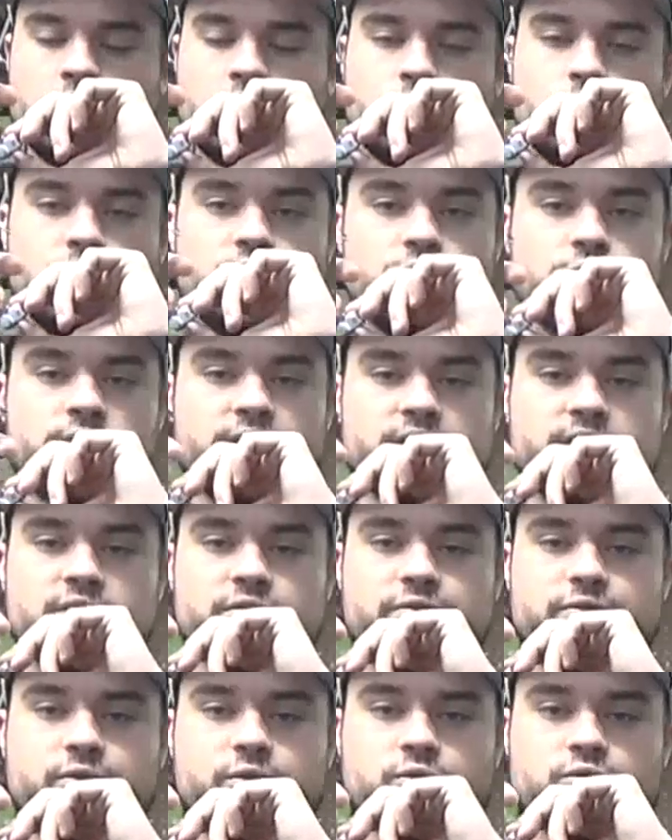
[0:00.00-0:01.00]
When you get to
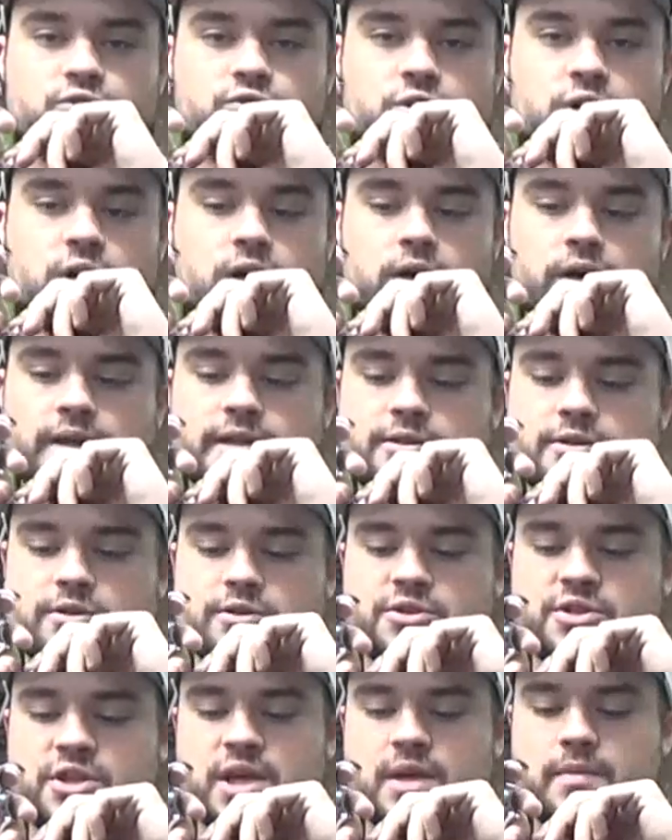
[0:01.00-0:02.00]
full draw, it's your
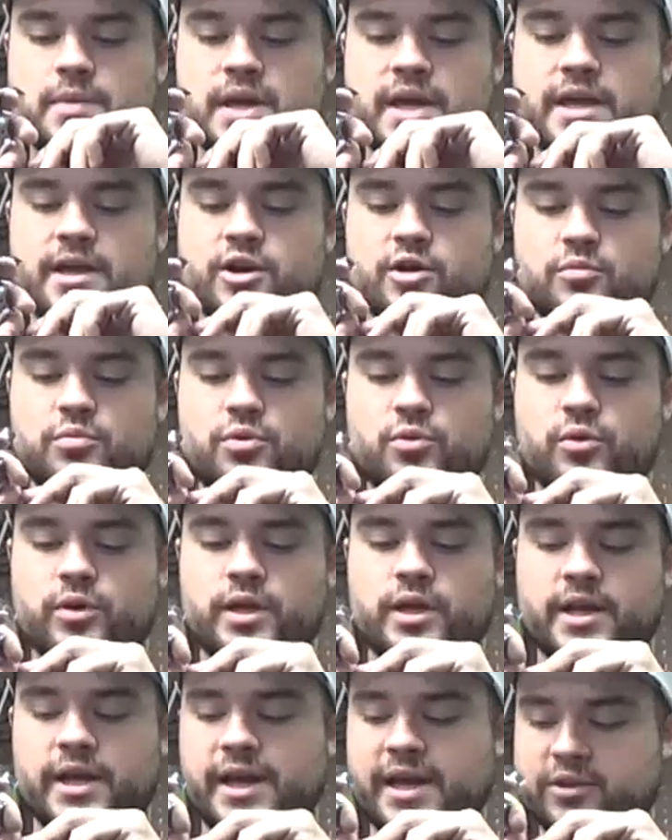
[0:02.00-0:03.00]
same anchor
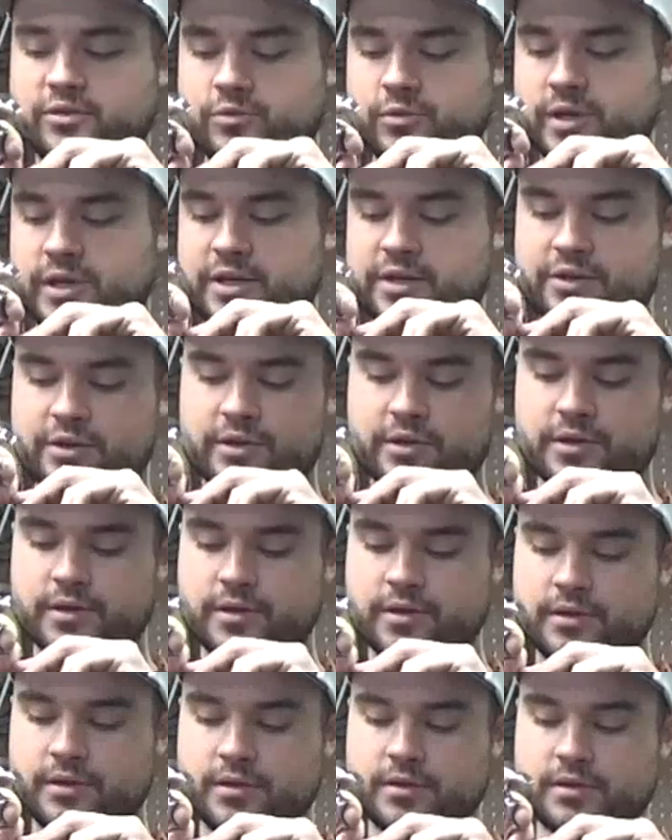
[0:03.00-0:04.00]
point as what your
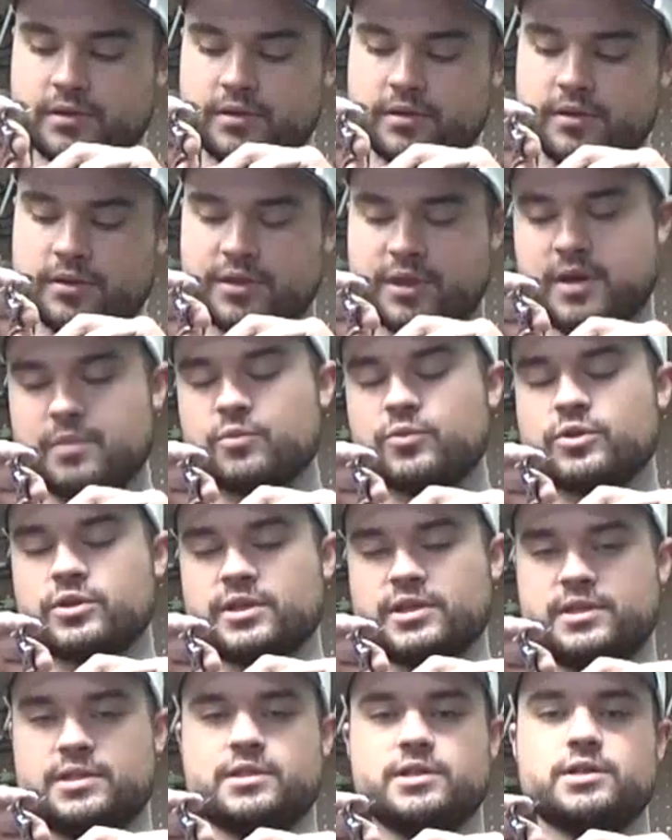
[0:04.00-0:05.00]
thumb
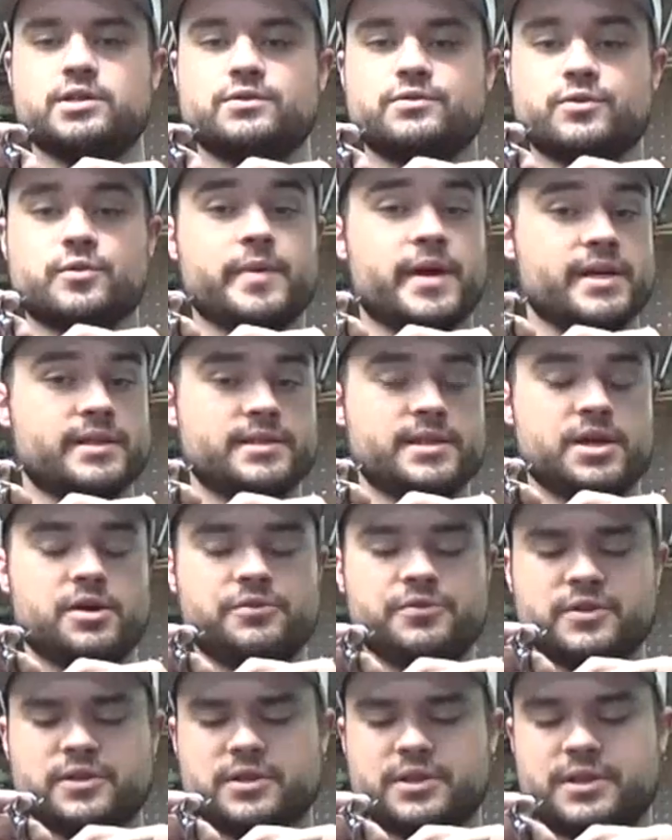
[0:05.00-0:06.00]
release is, for myself
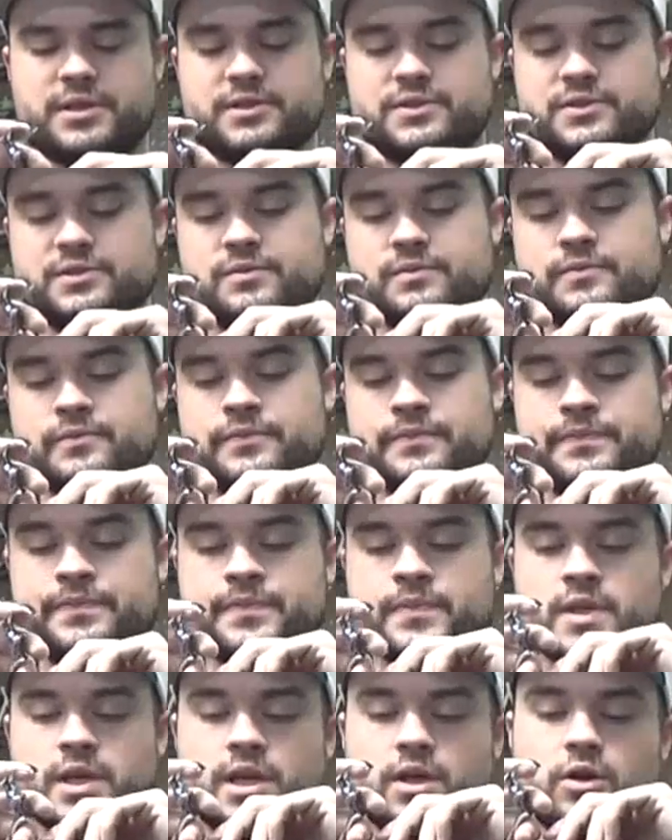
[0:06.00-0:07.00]
at least.
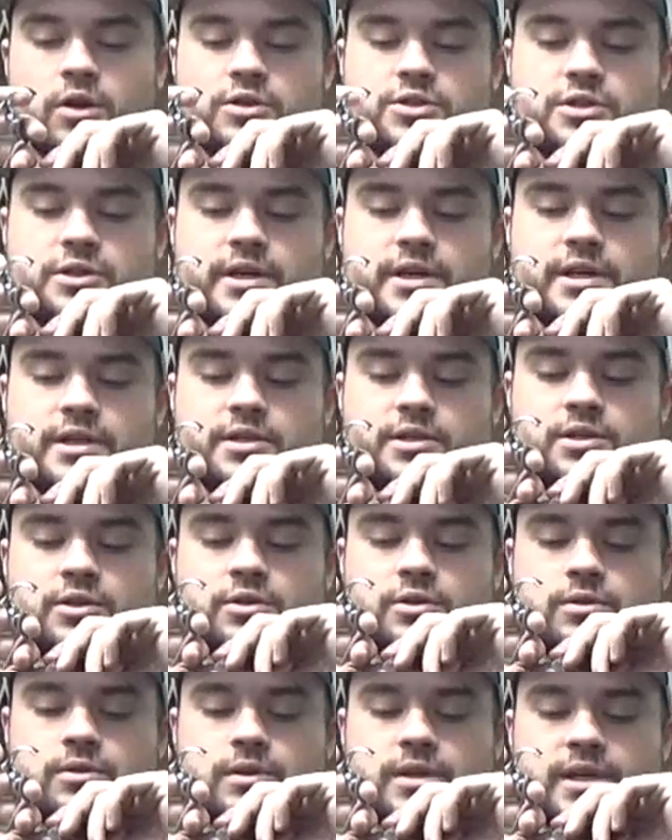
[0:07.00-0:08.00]
And all you're going to
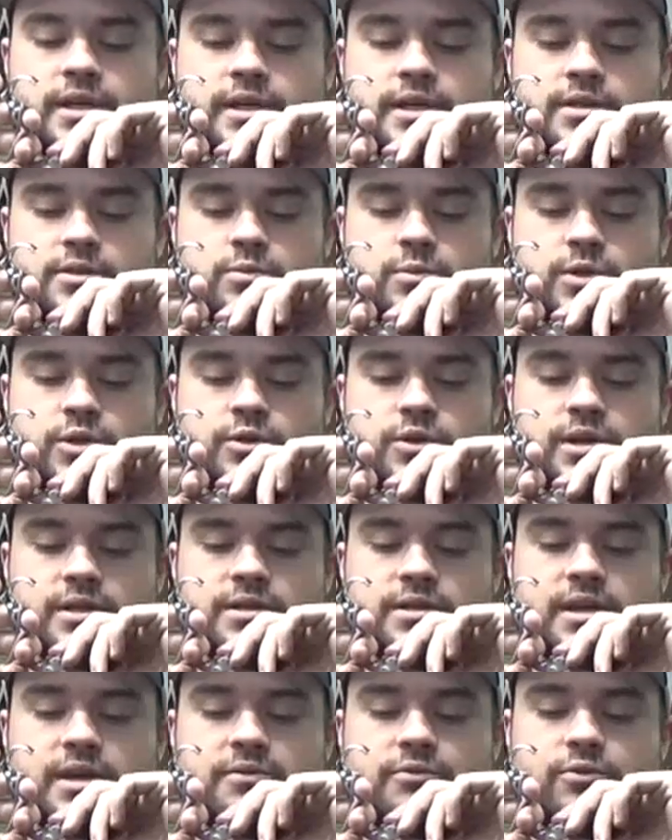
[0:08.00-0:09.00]
do is, when you get to
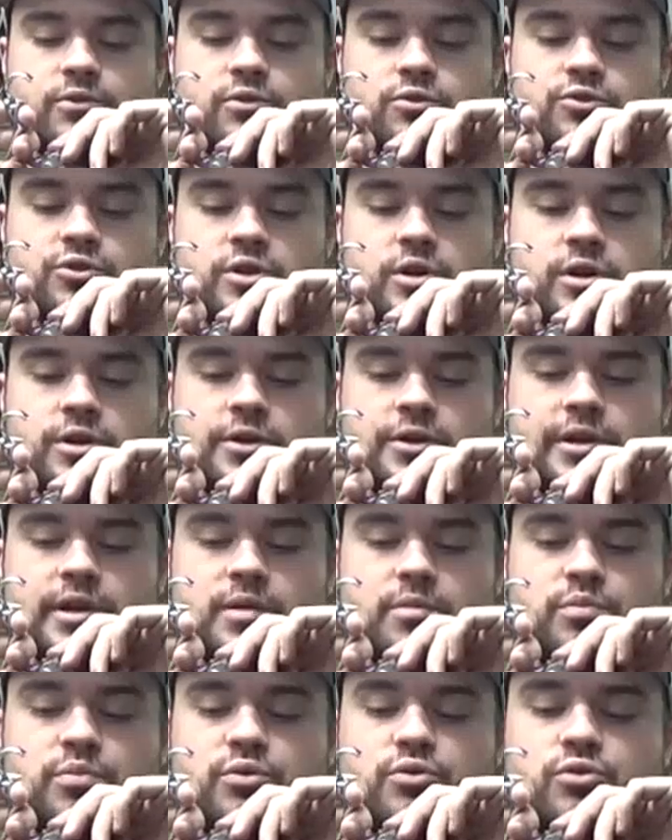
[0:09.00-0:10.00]
that full draw, you're going
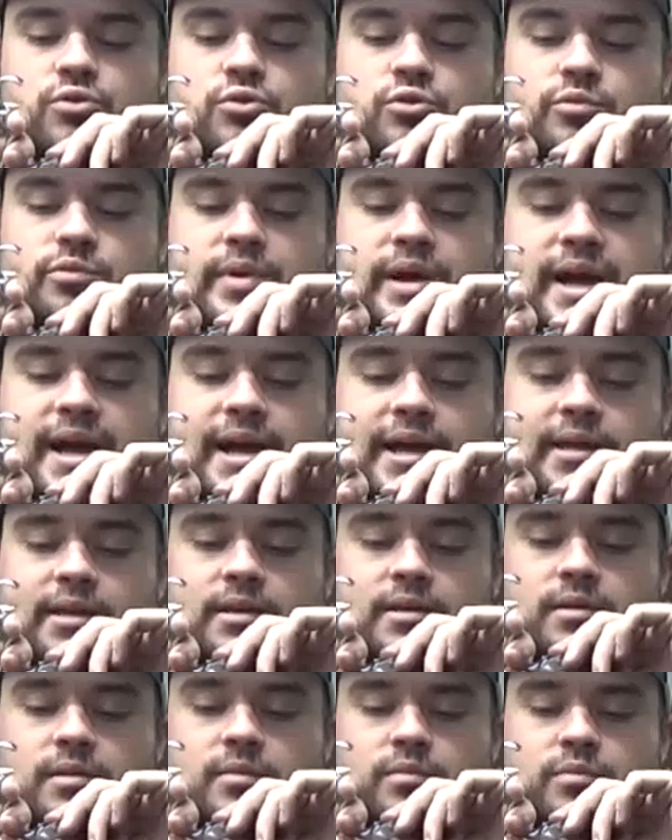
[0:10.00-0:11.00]
to pull back,
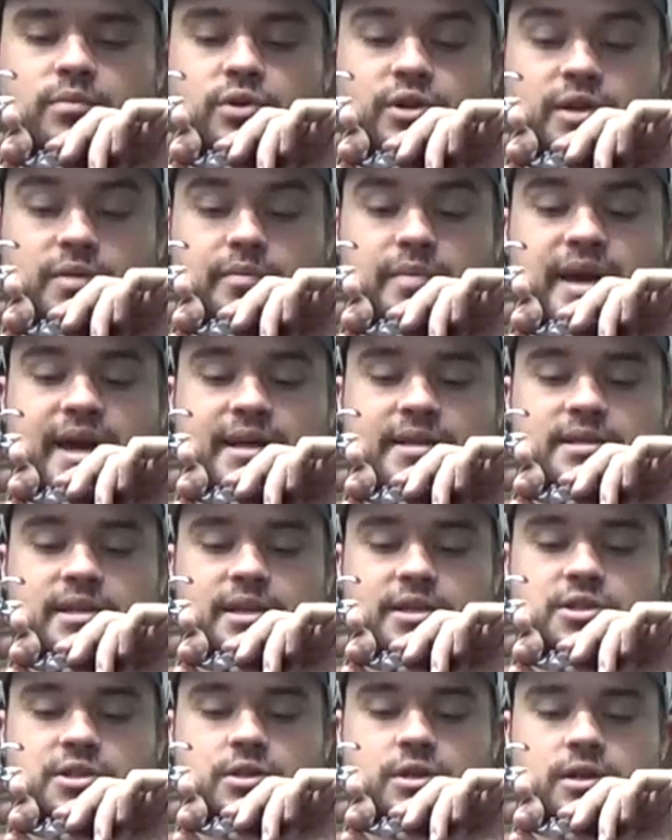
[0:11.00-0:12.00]
putting back
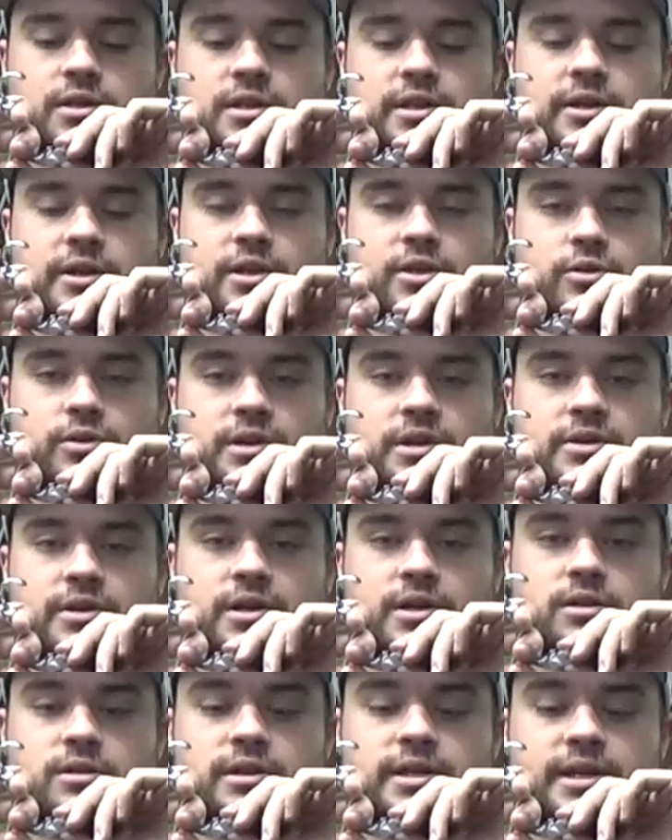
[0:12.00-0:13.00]
tension on there, and you'll hear a
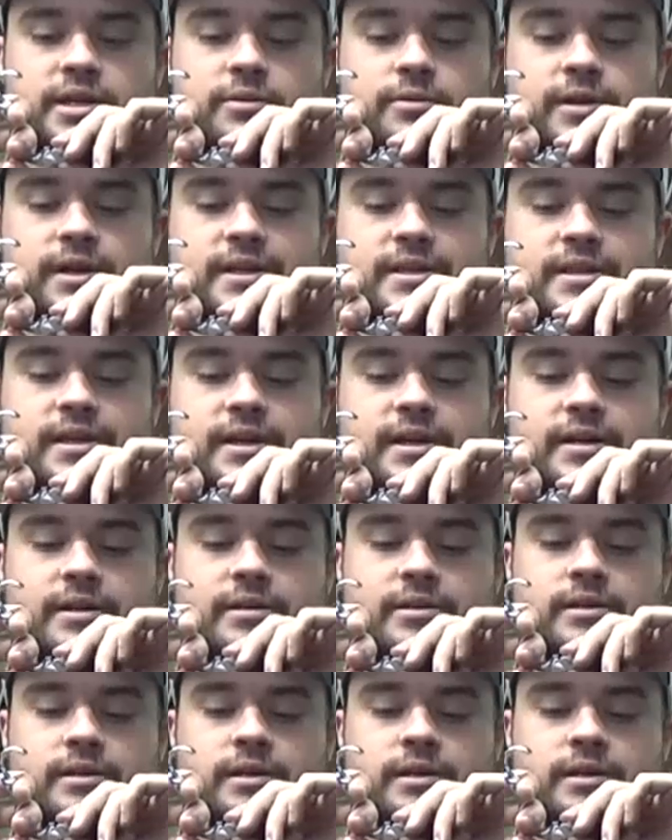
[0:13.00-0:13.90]
click right there.